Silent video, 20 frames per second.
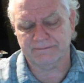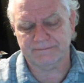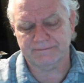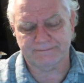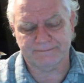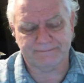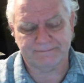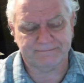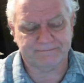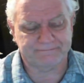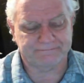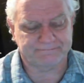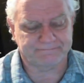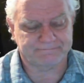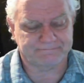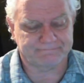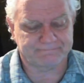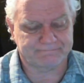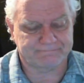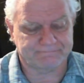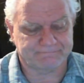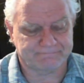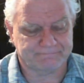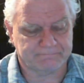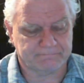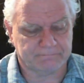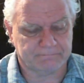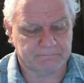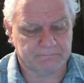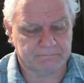
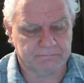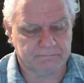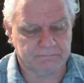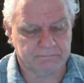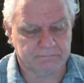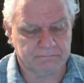[no speech]